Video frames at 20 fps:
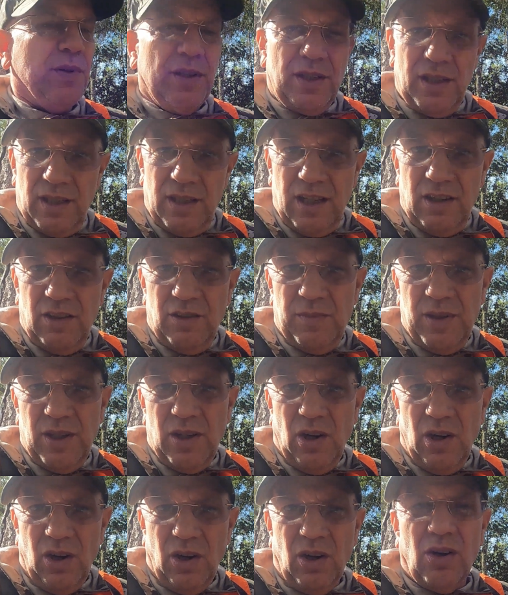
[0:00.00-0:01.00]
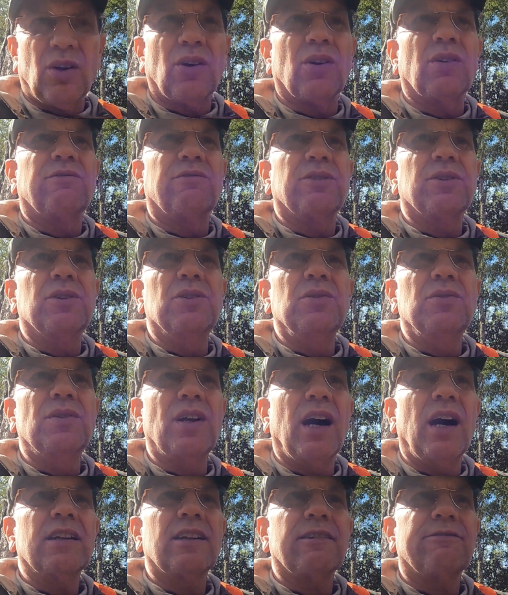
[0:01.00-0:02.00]
be hard for you
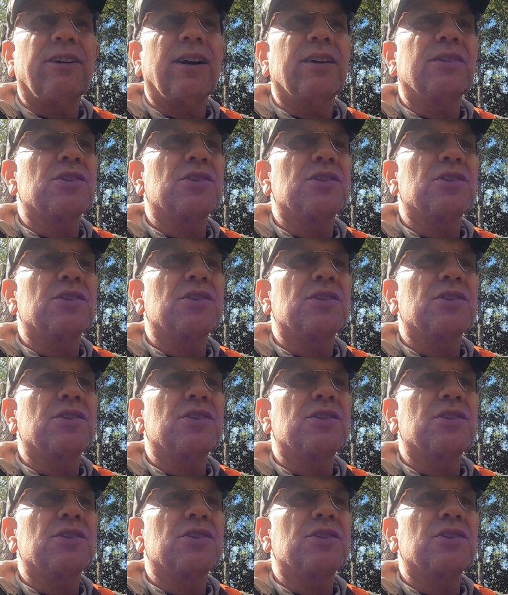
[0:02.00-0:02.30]
not to find